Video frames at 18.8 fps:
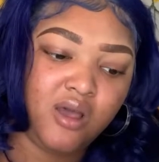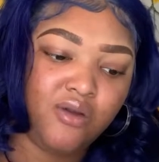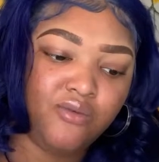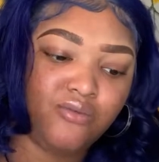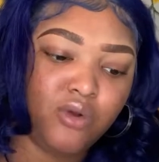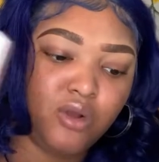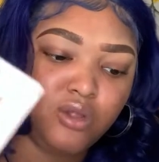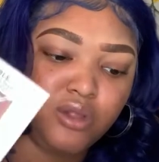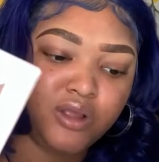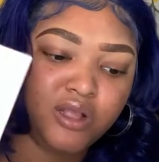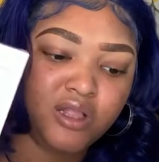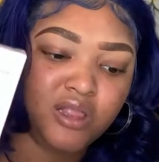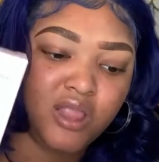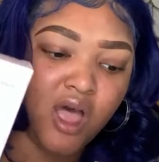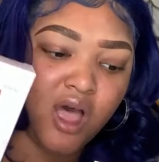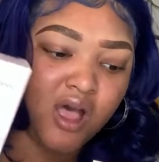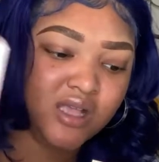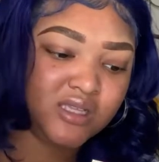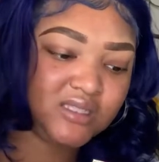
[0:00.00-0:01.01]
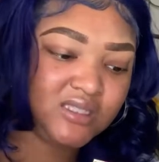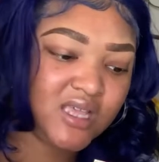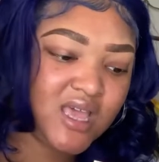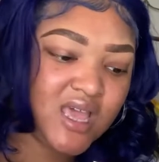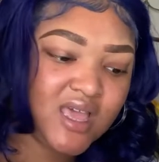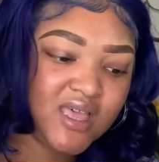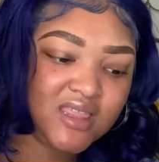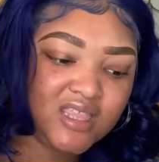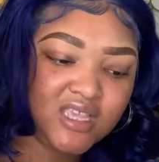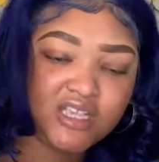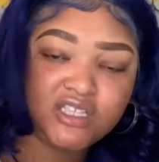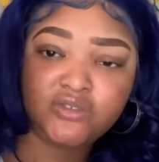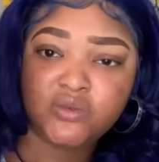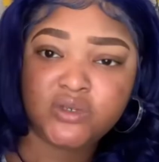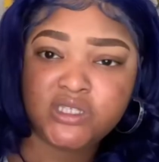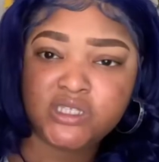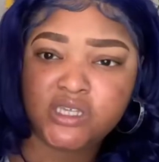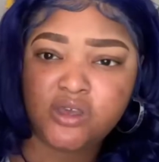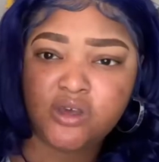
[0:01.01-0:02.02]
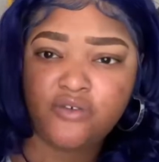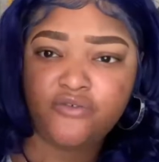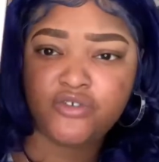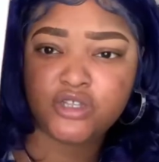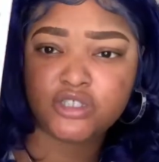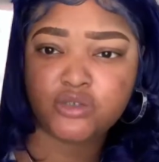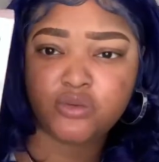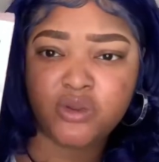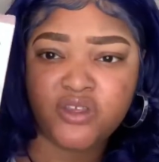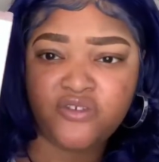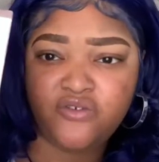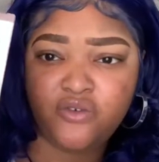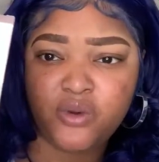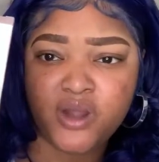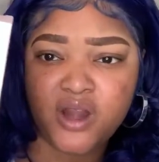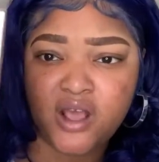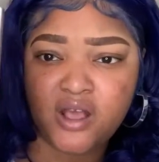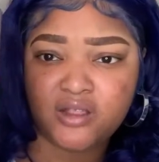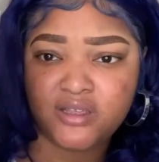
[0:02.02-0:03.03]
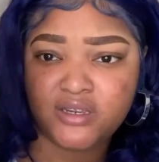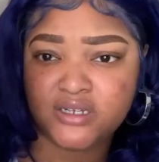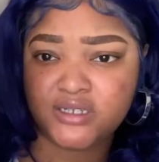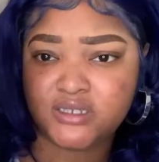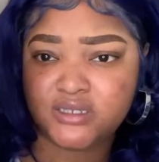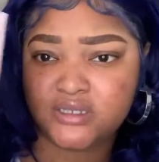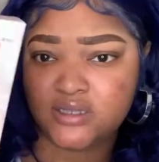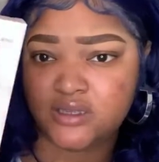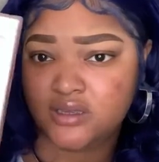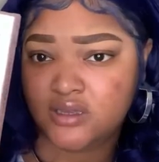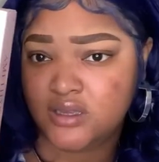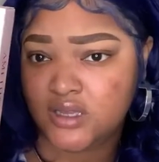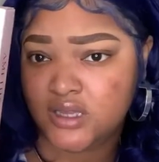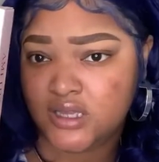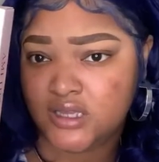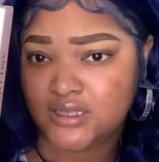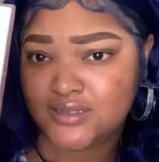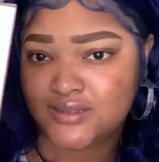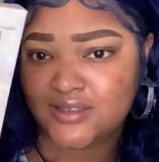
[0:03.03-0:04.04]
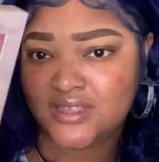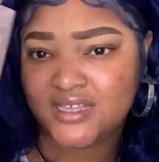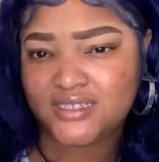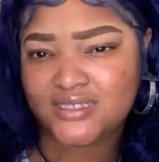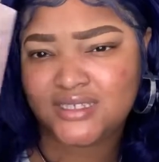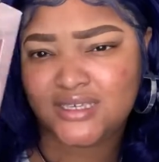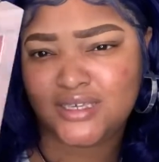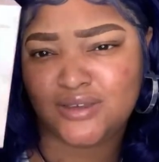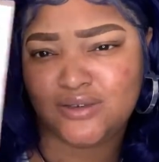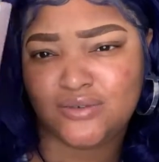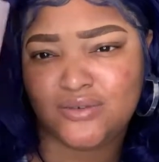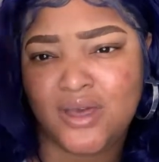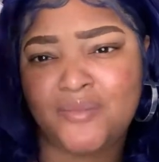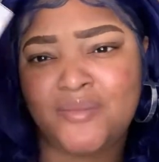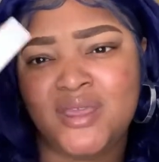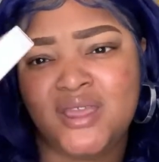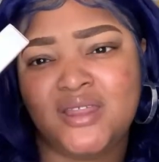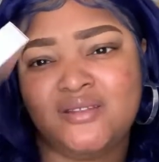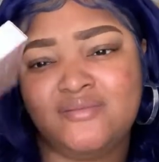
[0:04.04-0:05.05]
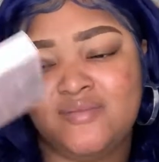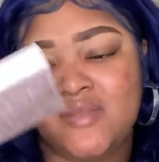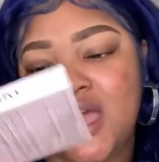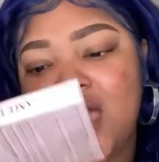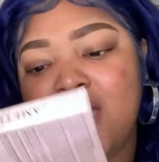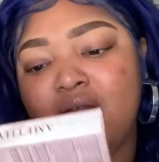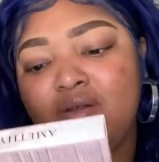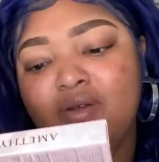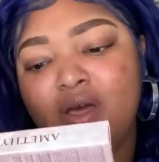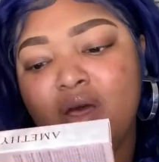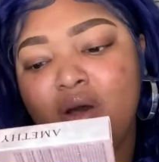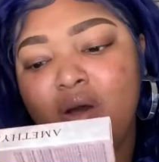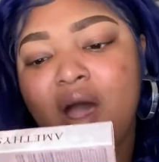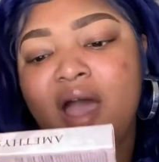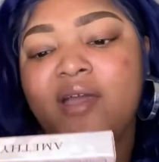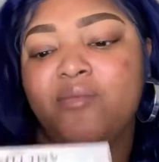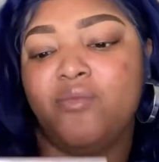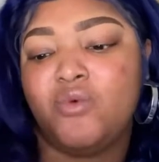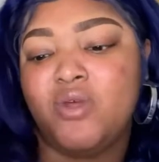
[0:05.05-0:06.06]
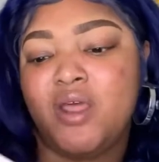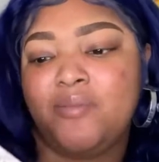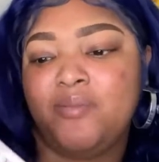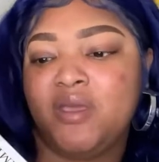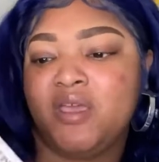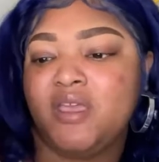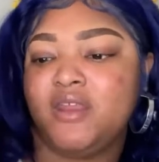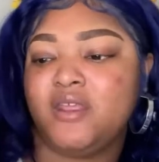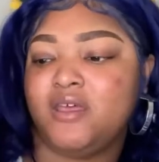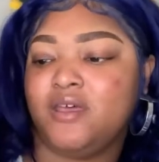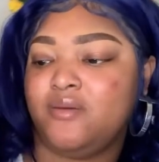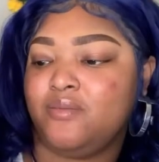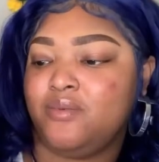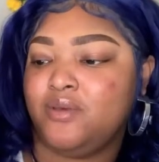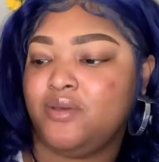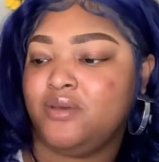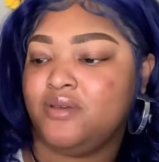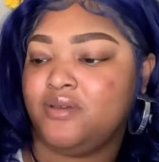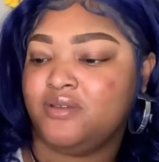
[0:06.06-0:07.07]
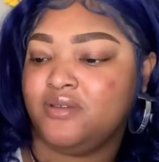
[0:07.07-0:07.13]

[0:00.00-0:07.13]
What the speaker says: Roller Gloss, these retail for $24. So that's cute. I mean, I don't know, would I pick it up?